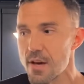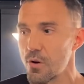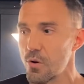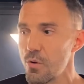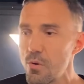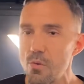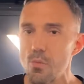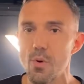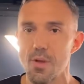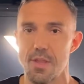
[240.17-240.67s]

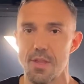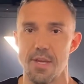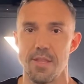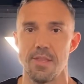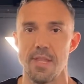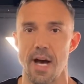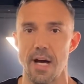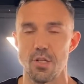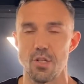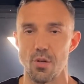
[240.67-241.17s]
within
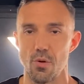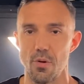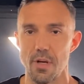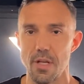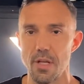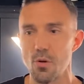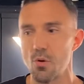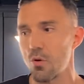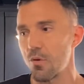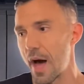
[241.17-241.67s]
that
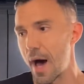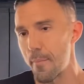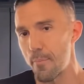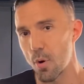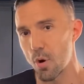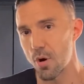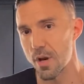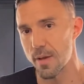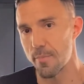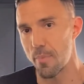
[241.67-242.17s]
joint or that
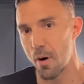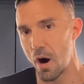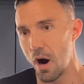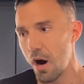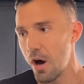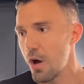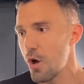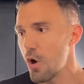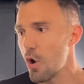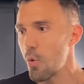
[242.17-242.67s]
body
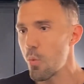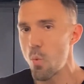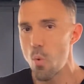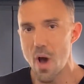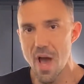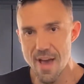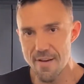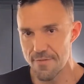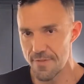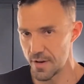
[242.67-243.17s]
part
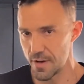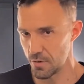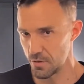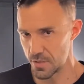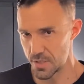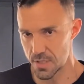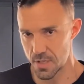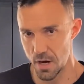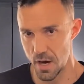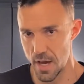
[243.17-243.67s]
where feels
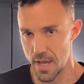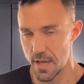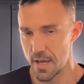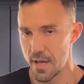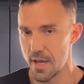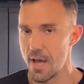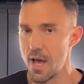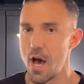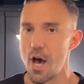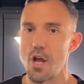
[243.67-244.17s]
tight,
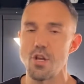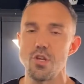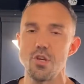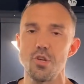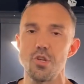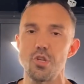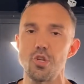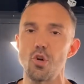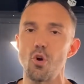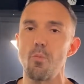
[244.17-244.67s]
and
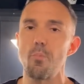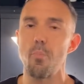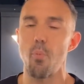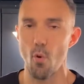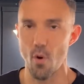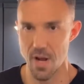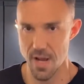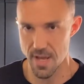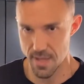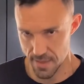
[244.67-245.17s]
use your
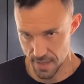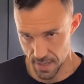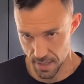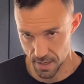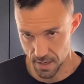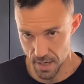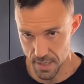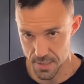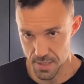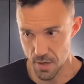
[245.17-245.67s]
breathing,
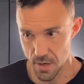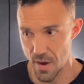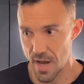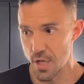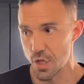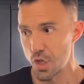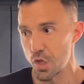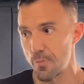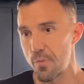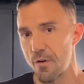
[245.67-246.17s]
guys. So
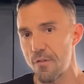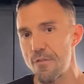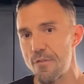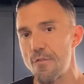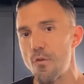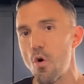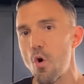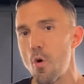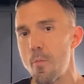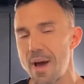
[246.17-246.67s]
as you
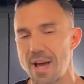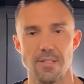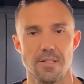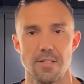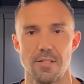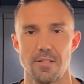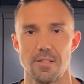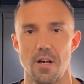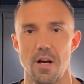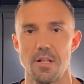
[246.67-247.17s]
perform
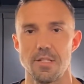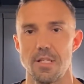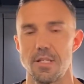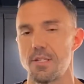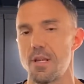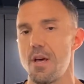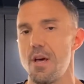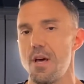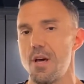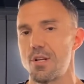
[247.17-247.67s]
exercises,
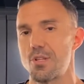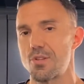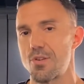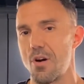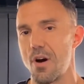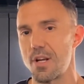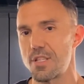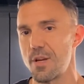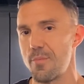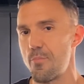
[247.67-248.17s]

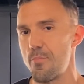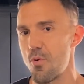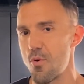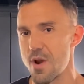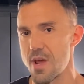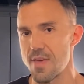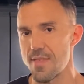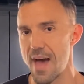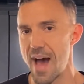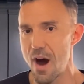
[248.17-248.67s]
try to
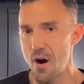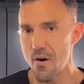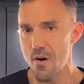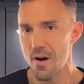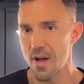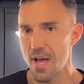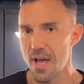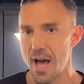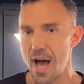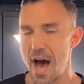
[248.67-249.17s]
breathe out
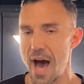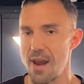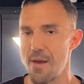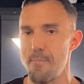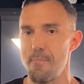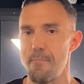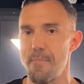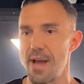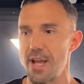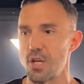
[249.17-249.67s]
and
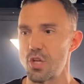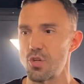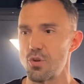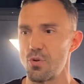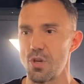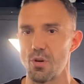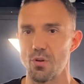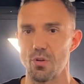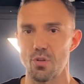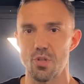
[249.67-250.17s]
make sure
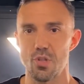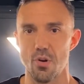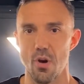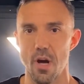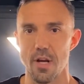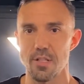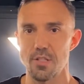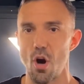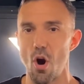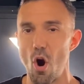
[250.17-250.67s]
you're
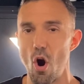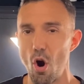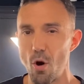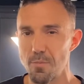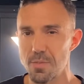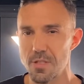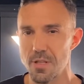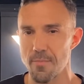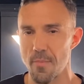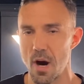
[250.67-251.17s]
trying to
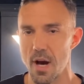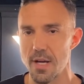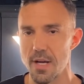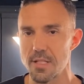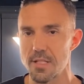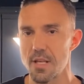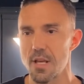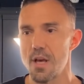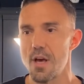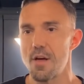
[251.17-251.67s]

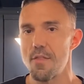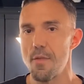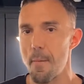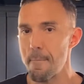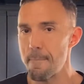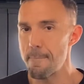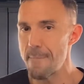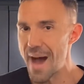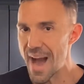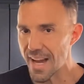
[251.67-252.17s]
optimize the
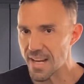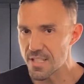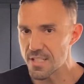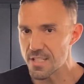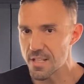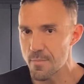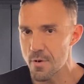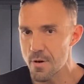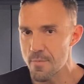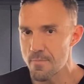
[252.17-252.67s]

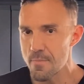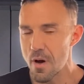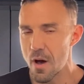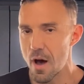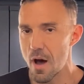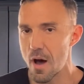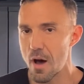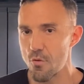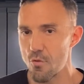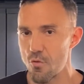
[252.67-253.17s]
maximum
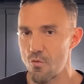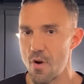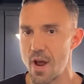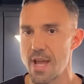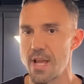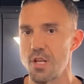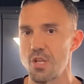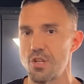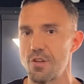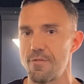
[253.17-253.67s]

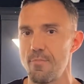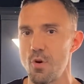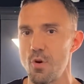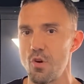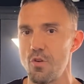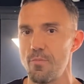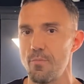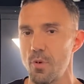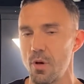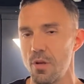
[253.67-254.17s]
range of
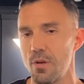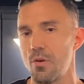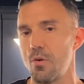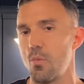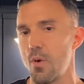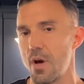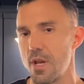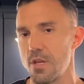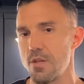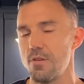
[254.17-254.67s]
movement
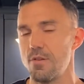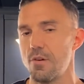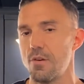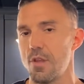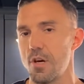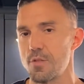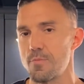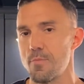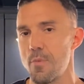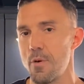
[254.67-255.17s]
when you do
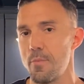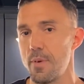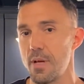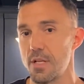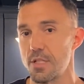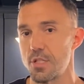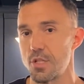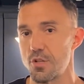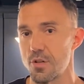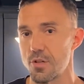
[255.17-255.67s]
those
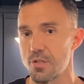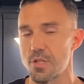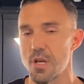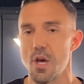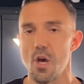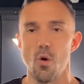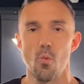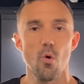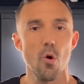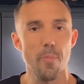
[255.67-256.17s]
mobility drills.
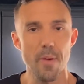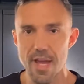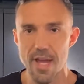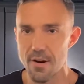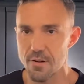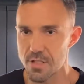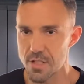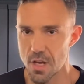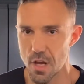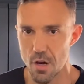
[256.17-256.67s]
We'll be here
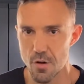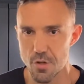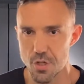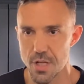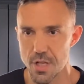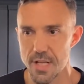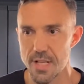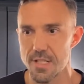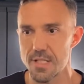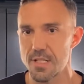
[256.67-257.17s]
as
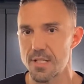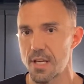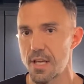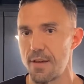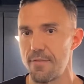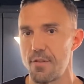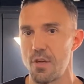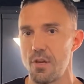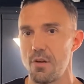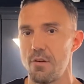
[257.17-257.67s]
coaches to
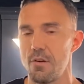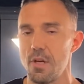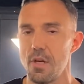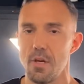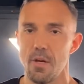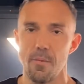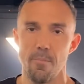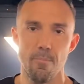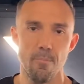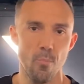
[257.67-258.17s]
give you
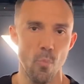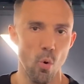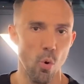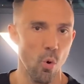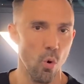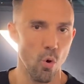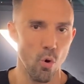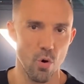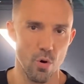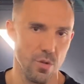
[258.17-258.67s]

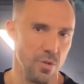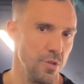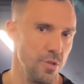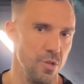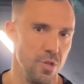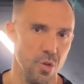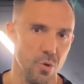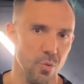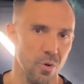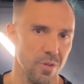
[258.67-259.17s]
more
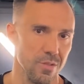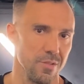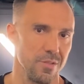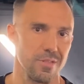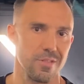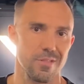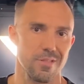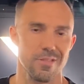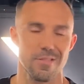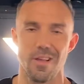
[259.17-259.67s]

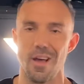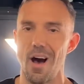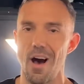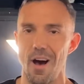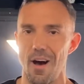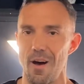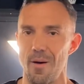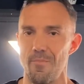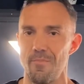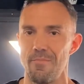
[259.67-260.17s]
nuanced
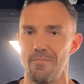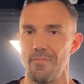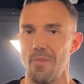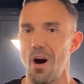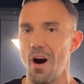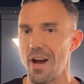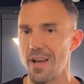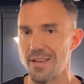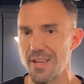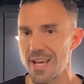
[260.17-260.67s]

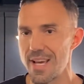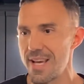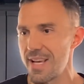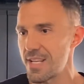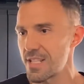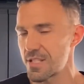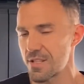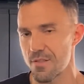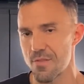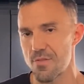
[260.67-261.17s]

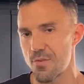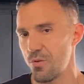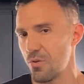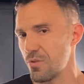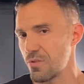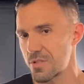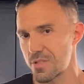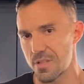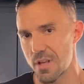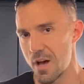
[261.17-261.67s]
ideas and
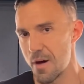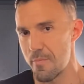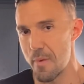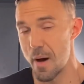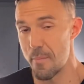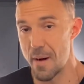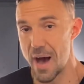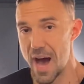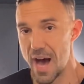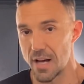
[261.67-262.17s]
thoughts
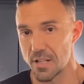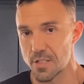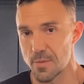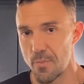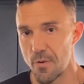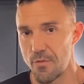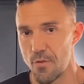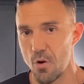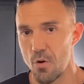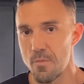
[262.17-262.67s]
about how to
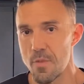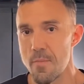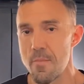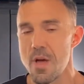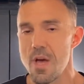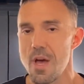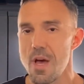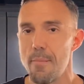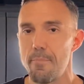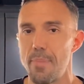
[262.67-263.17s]
perform them,
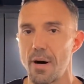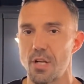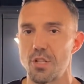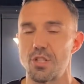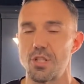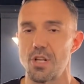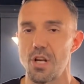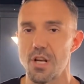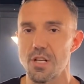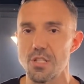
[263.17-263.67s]
but
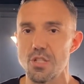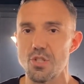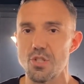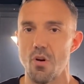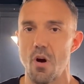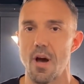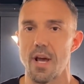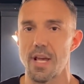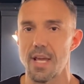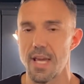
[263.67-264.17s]
just
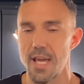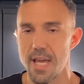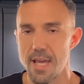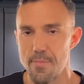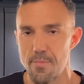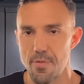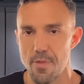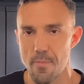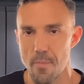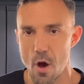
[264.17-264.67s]
try and
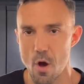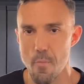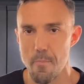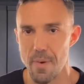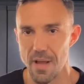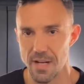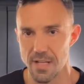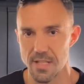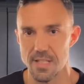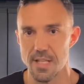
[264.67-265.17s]
keep the
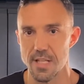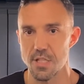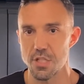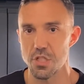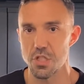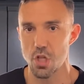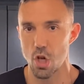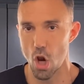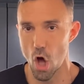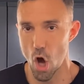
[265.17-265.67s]
mobility
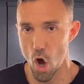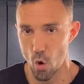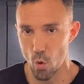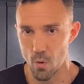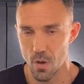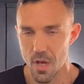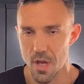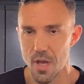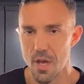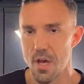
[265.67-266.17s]
slow.
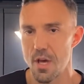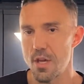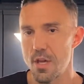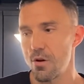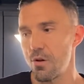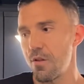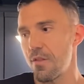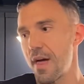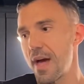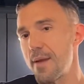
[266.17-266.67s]

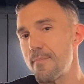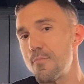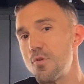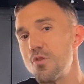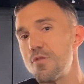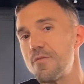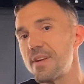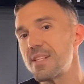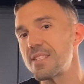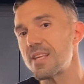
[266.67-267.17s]
You'll then
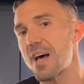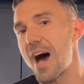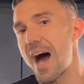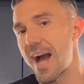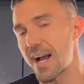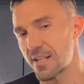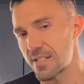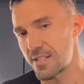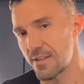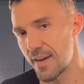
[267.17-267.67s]
move into
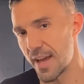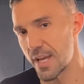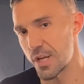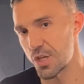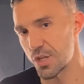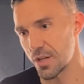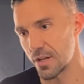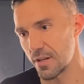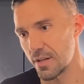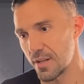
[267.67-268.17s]

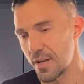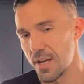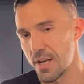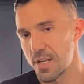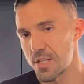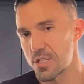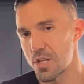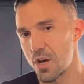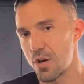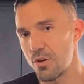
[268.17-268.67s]
activation.
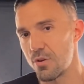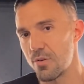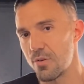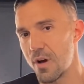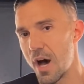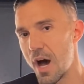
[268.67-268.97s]
So